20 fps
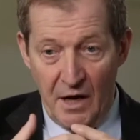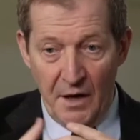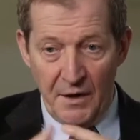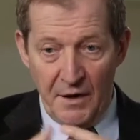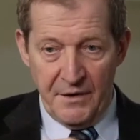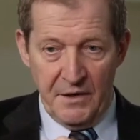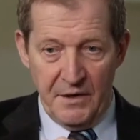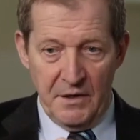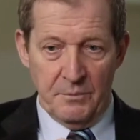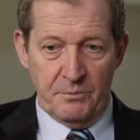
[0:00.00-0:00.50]

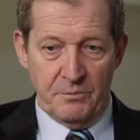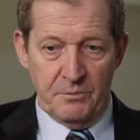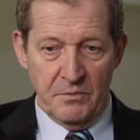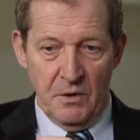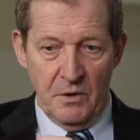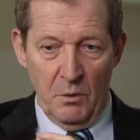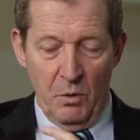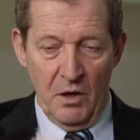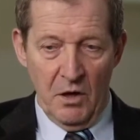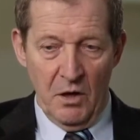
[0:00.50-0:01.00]
Ghana
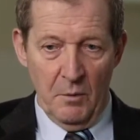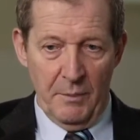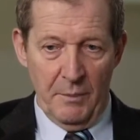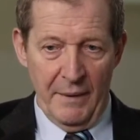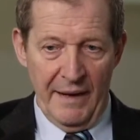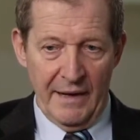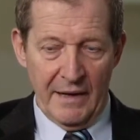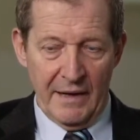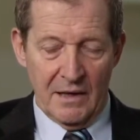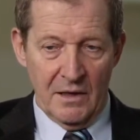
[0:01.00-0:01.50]
a while
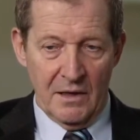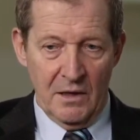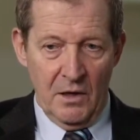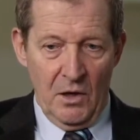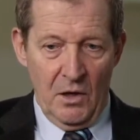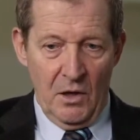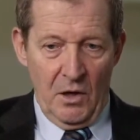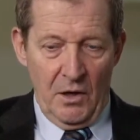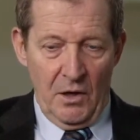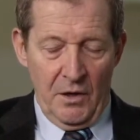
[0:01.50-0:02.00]
back,
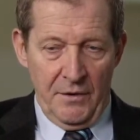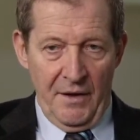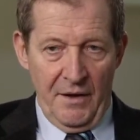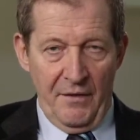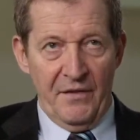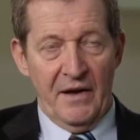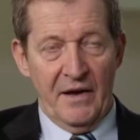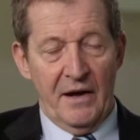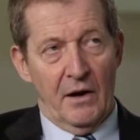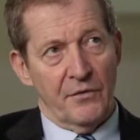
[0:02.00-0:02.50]

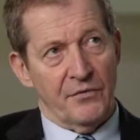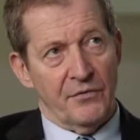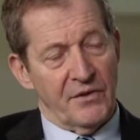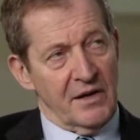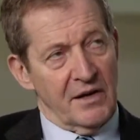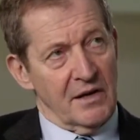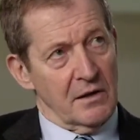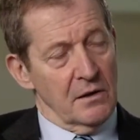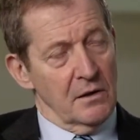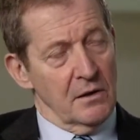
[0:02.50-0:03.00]
Now I
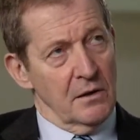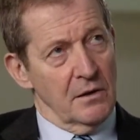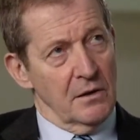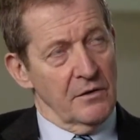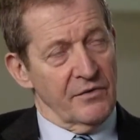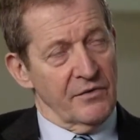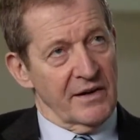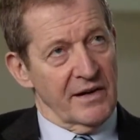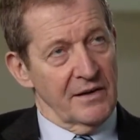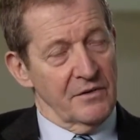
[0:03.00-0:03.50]
think,
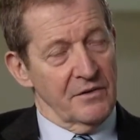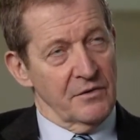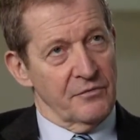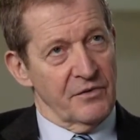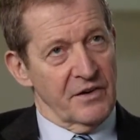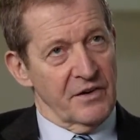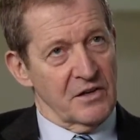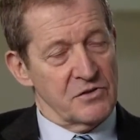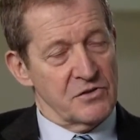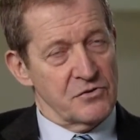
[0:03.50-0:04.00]
if I get the
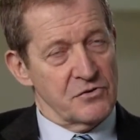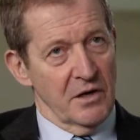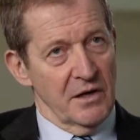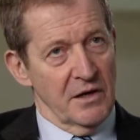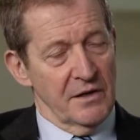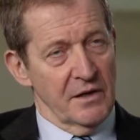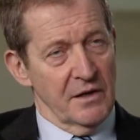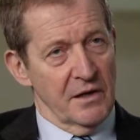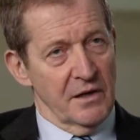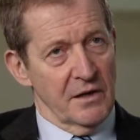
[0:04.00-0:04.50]
figures
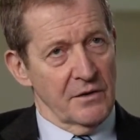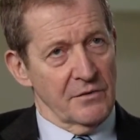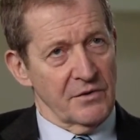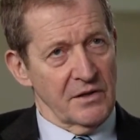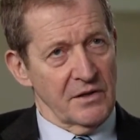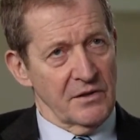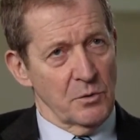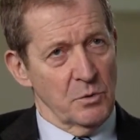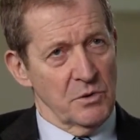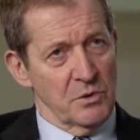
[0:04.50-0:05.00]
right, I
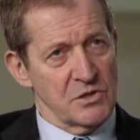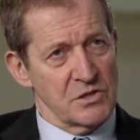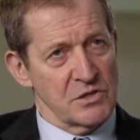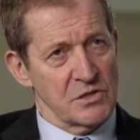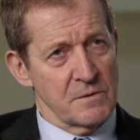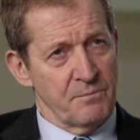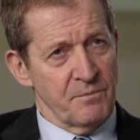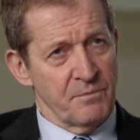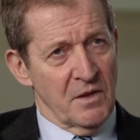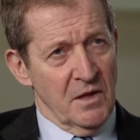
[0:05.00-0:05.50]
think there
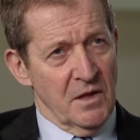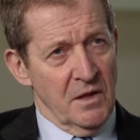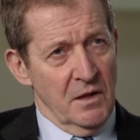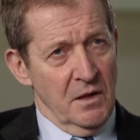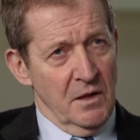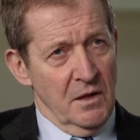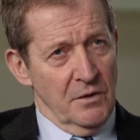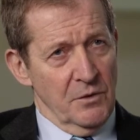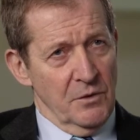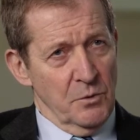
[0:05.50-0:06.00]

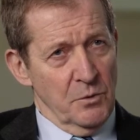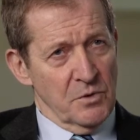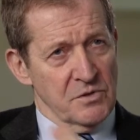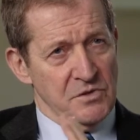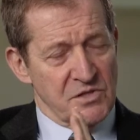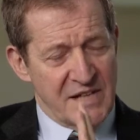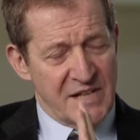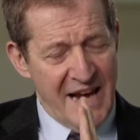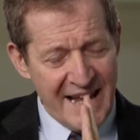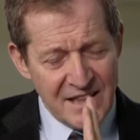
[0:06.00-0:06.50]
were
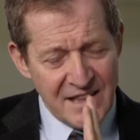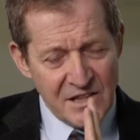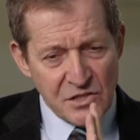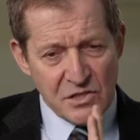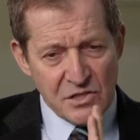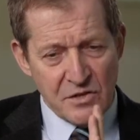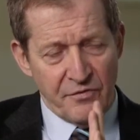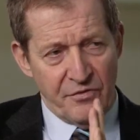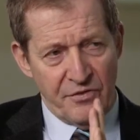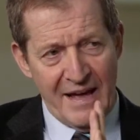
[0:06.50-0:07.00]

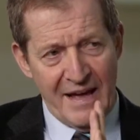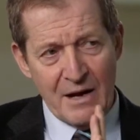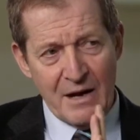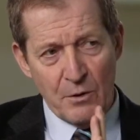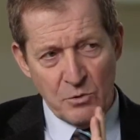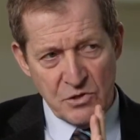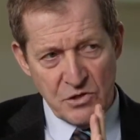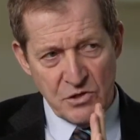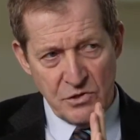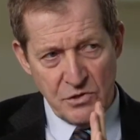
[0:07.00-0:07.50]
tens of
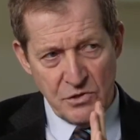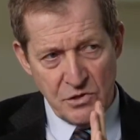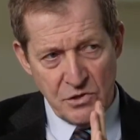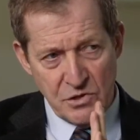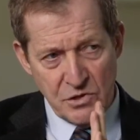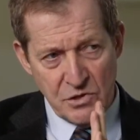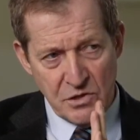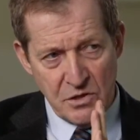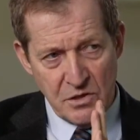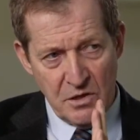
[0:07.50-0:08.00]

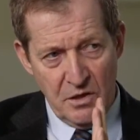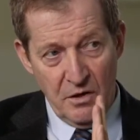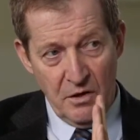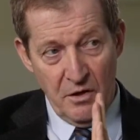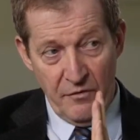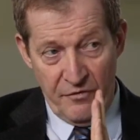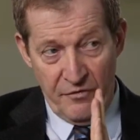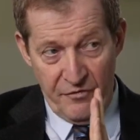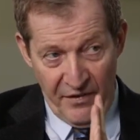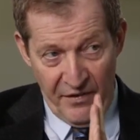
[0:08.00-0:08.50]
thousands
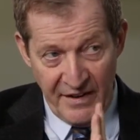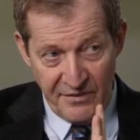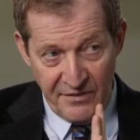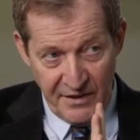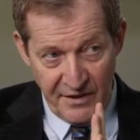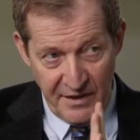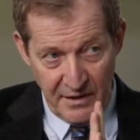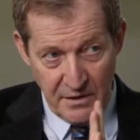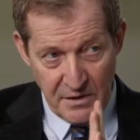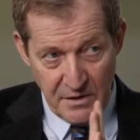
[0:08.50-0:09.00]
of
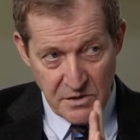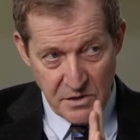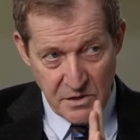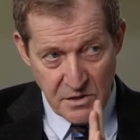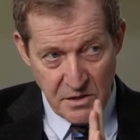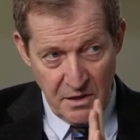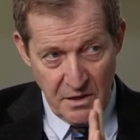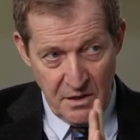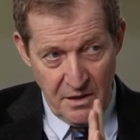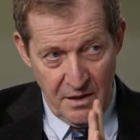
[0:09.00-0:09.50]
faith
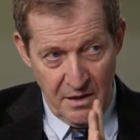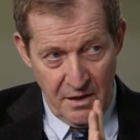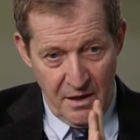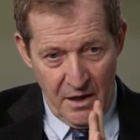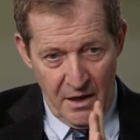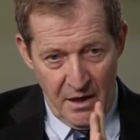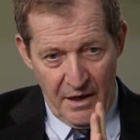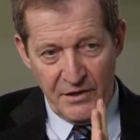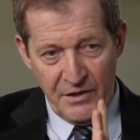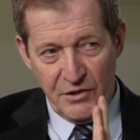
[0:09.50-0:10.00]
healers,
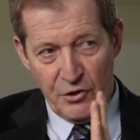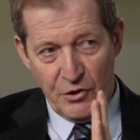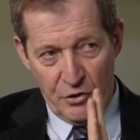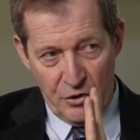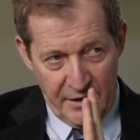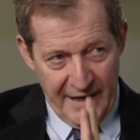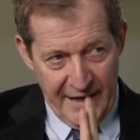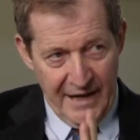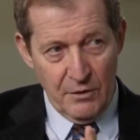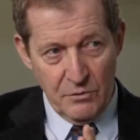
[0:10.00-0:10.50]
and
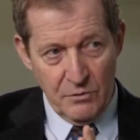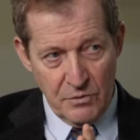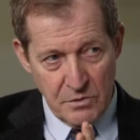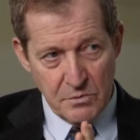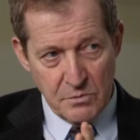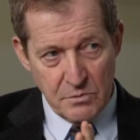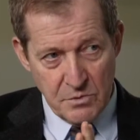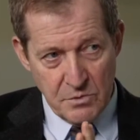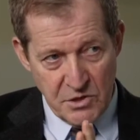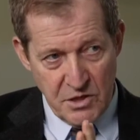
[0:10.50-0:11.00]
you could
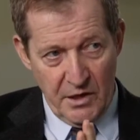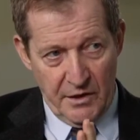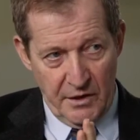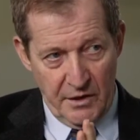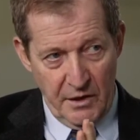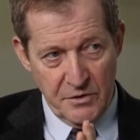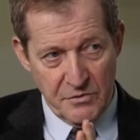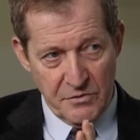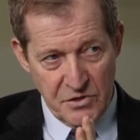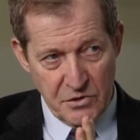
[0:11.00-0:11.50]
count
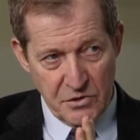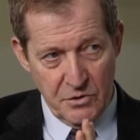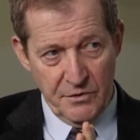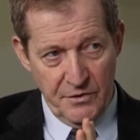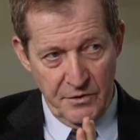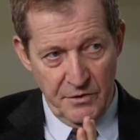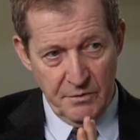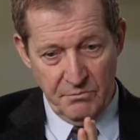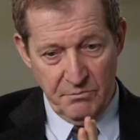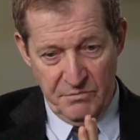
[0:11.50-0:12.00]

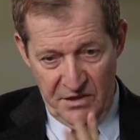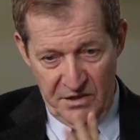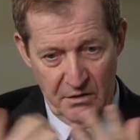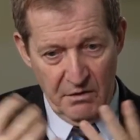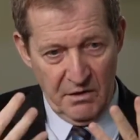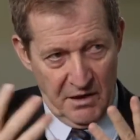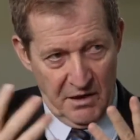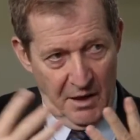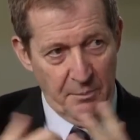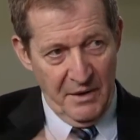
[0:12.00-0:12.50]
psychiatrists
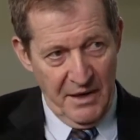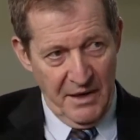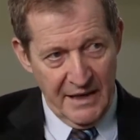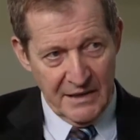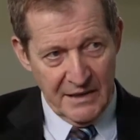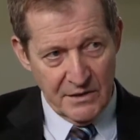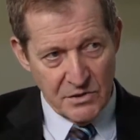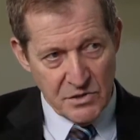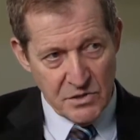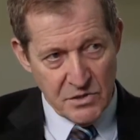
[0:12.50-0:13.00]
on a
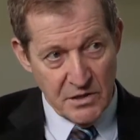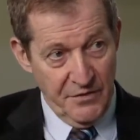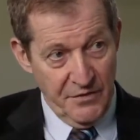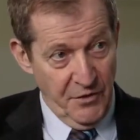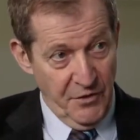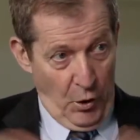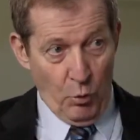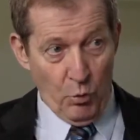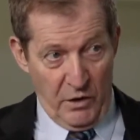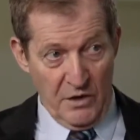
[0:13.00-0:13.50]
couple of
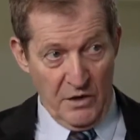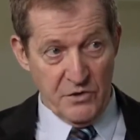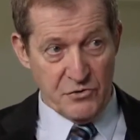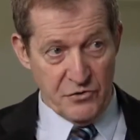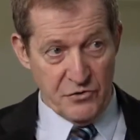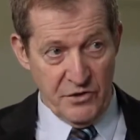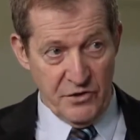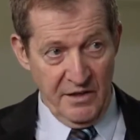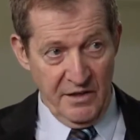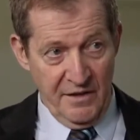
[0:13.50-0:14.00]
hands in the whole
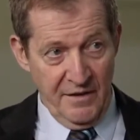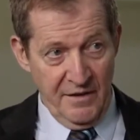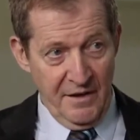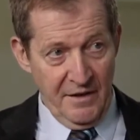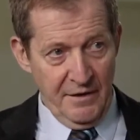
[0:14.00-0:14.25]
country.